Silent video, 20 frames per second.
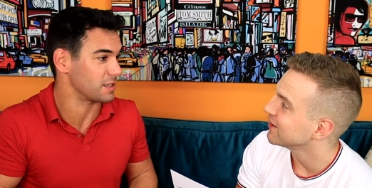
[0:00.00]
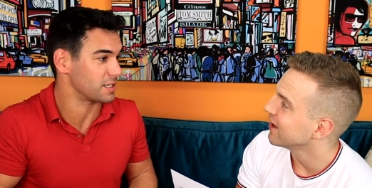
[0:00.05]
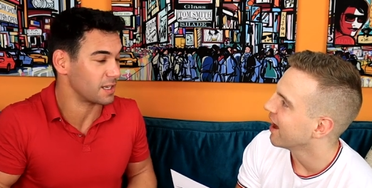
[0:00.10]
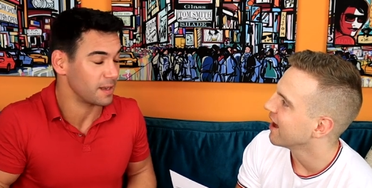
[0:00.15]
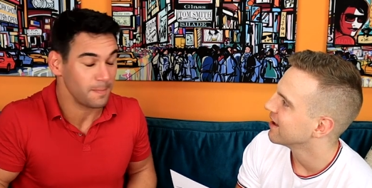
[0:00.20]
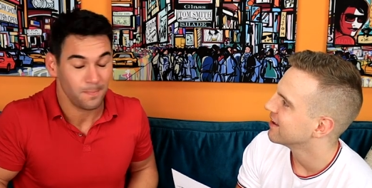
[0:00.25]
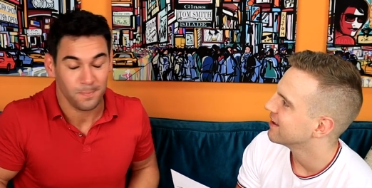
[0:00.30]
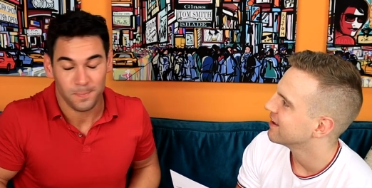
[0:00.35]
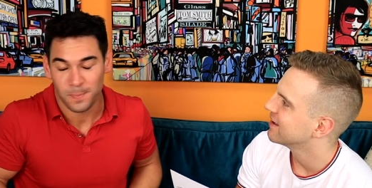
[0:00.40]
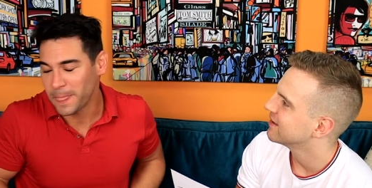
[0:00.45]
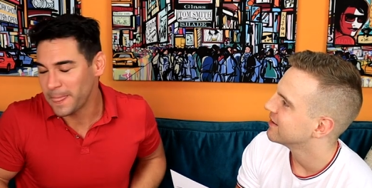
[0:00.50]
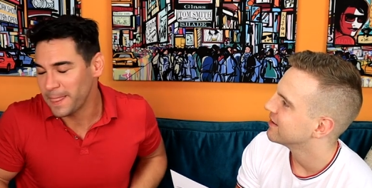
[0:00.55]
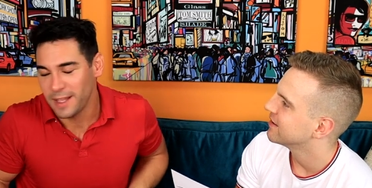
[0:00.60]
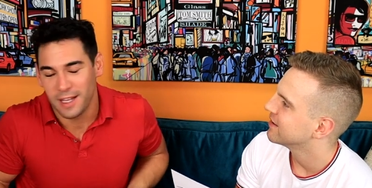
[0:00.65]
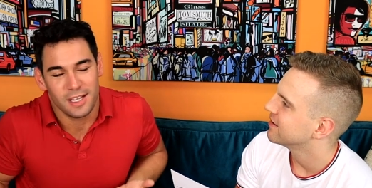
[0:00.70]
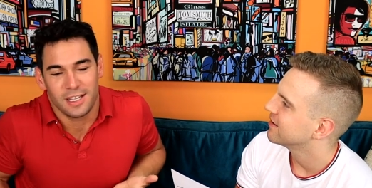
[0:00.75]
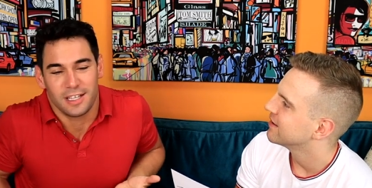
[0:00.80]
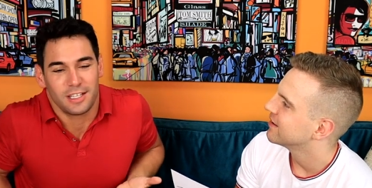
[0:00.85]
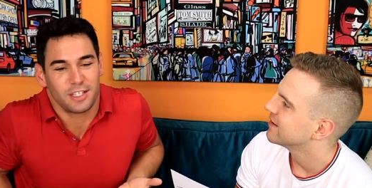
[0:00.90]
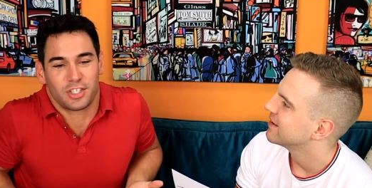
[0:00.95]
Speaker 1: Yeah.
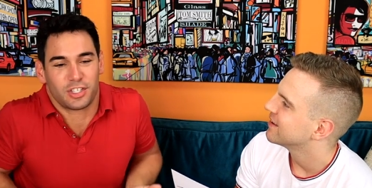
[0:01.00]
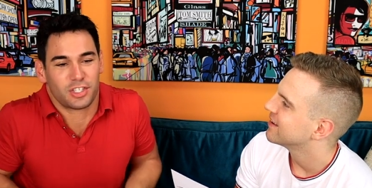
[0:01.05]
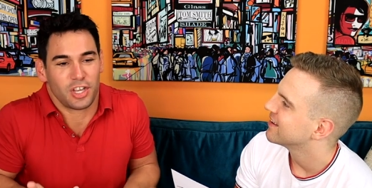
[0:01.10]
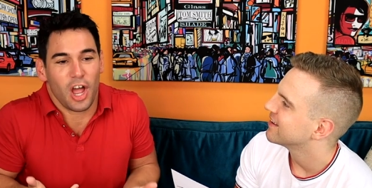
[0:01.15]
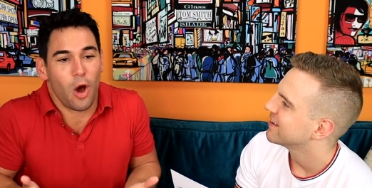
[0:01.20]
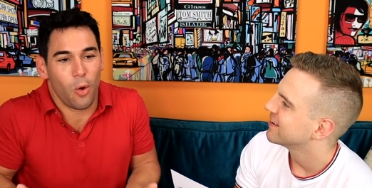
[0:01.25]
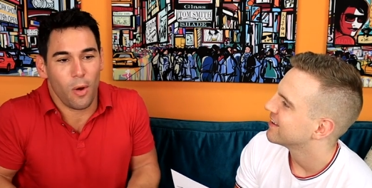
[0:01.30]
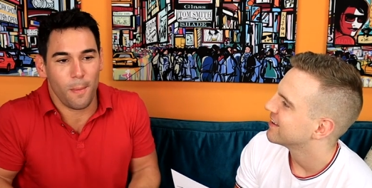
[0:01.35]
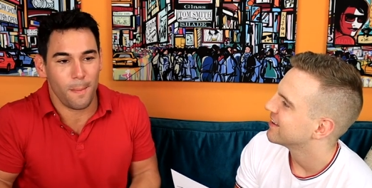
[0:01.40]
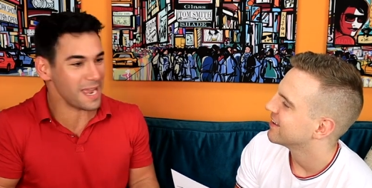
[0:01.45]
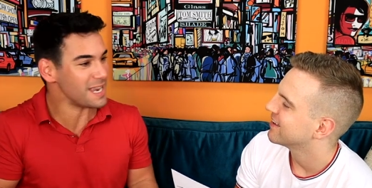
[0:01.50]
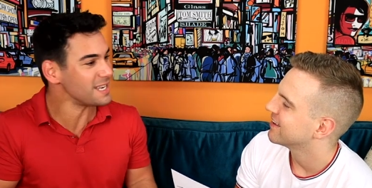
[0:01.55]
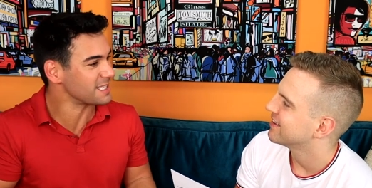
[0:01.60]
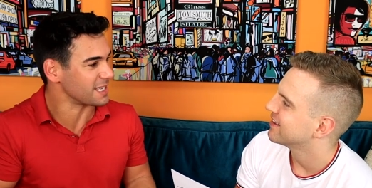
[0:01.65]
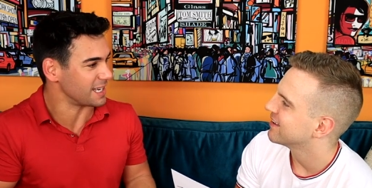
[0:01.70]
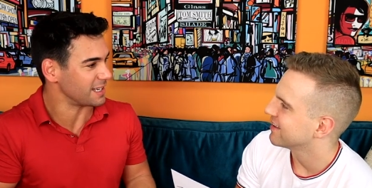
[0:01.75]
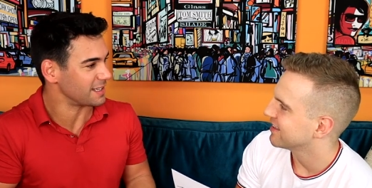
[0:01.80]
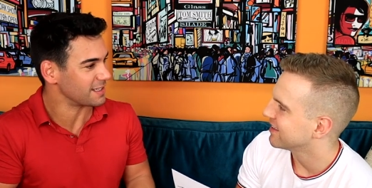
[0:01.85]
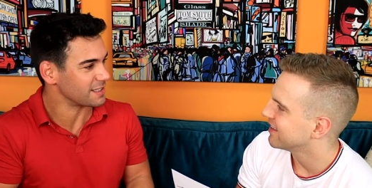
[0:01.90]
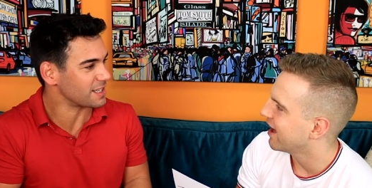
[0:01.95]
So
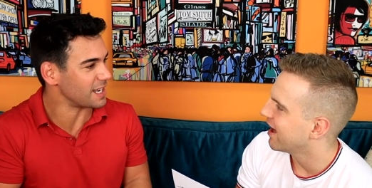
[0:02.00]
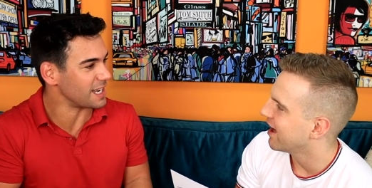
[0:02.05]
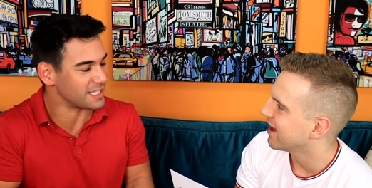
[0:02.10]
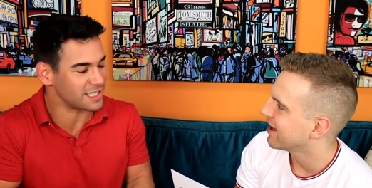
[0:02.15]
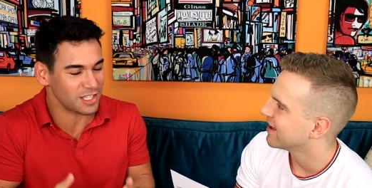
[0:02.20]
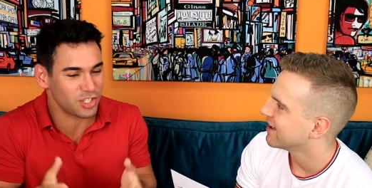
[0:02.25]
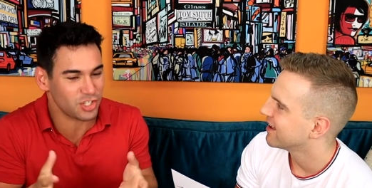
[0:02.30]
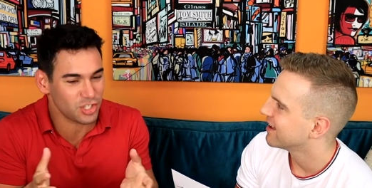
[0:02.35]
amazing. Yeah. It's a